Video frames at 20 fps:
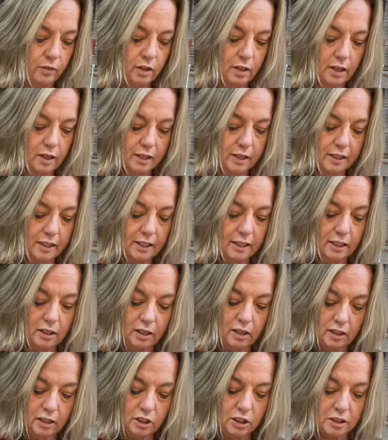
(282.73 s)

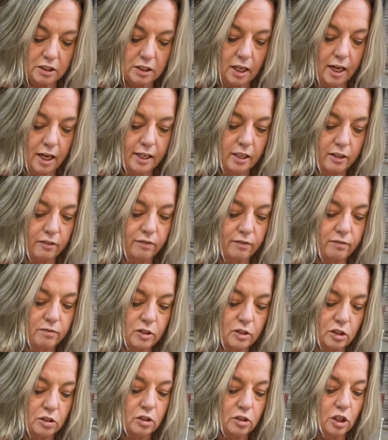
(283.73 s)
Again, just kind of
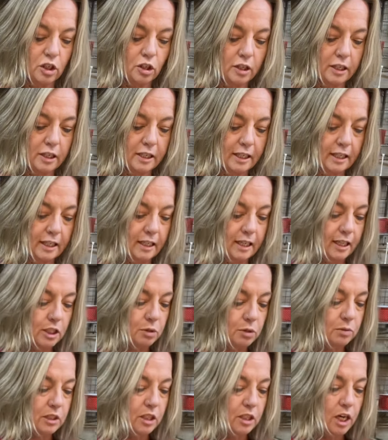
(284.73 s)
turning it as
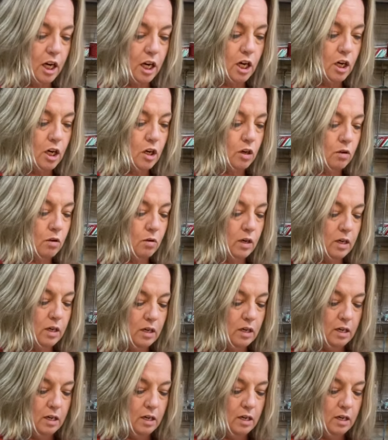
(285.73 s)
we go